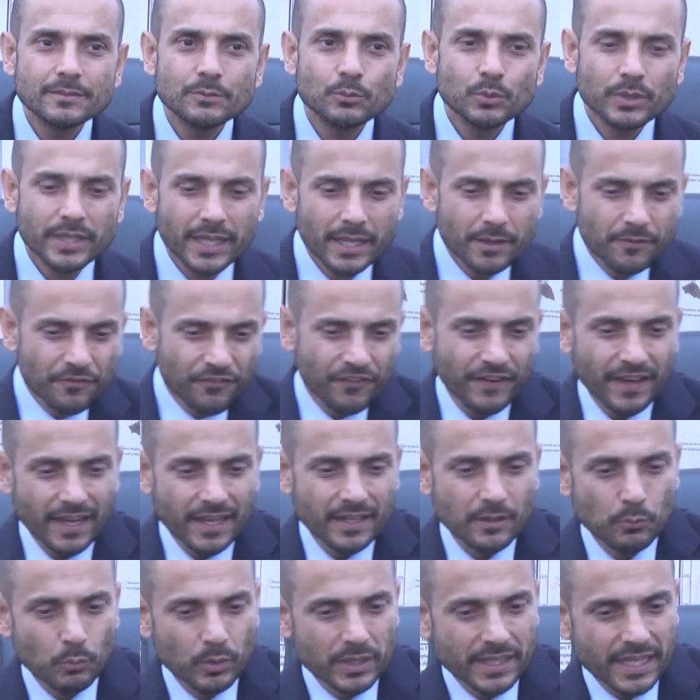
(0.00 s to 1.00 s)
Would he
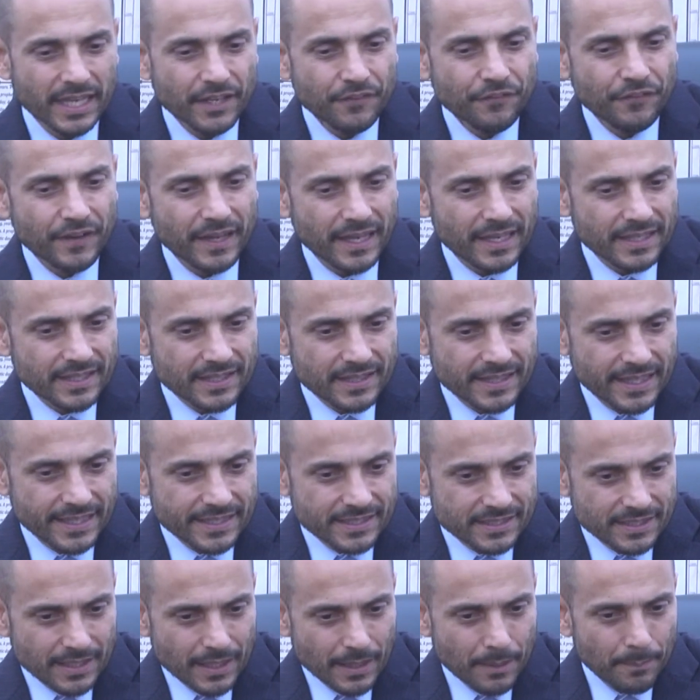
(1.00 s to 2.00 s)
fit, would he fit into
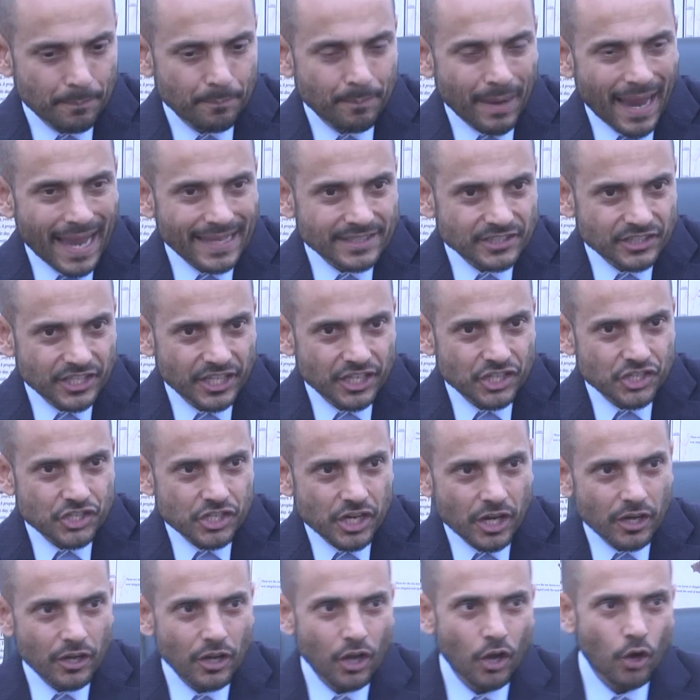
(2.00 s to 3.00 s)
this bad
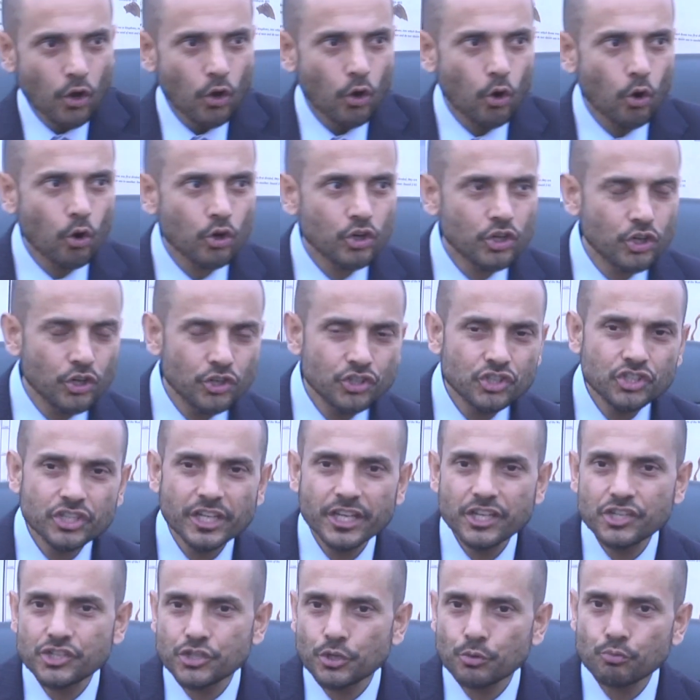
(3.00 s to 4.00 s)
teacher or good
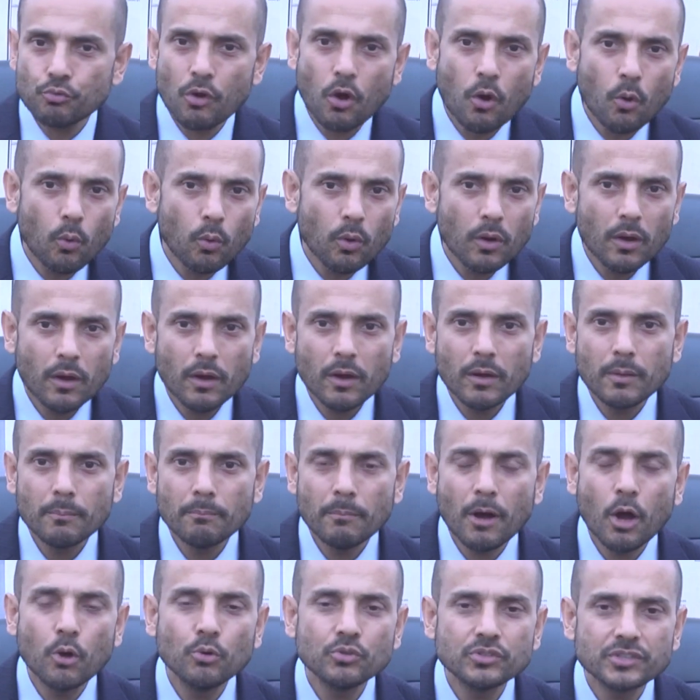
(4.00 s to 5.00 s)
teacher role?
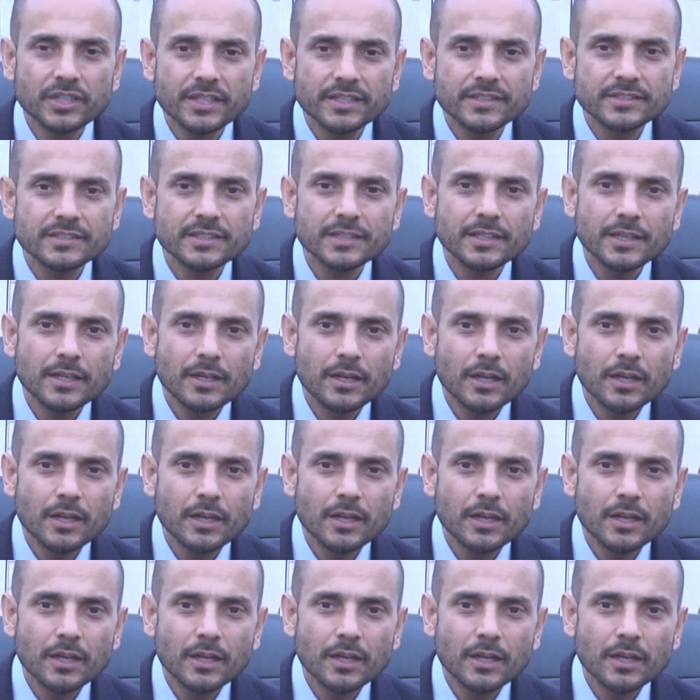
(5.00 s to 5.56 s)
Moses.